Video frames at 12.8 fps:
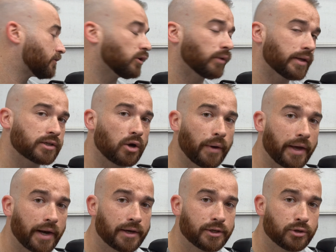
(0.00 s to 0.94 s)
So let's go
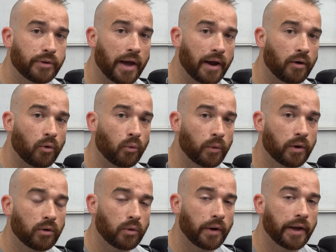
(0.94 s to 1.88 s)
ahead and do that
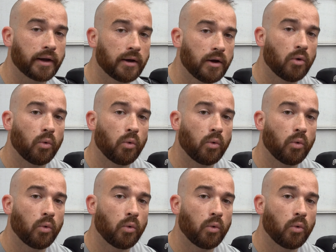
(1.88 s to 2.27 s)
real quick.